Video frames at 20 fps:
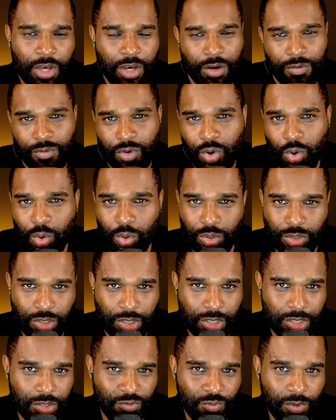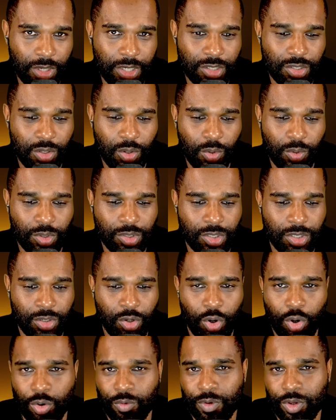Of course it's Lawson,
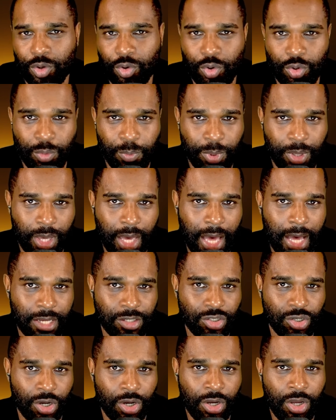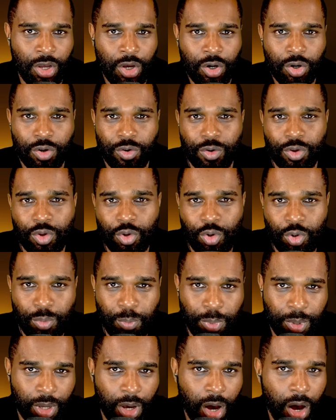or it could be a Hajar, or it could
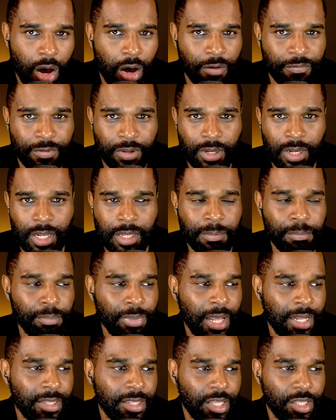be a Arvin Lindbland.